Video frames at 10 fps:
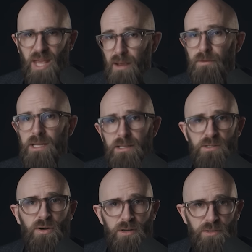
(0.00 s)
Every
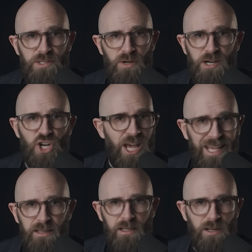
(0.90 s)
historical structure
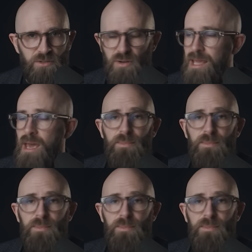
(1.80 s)
in the country,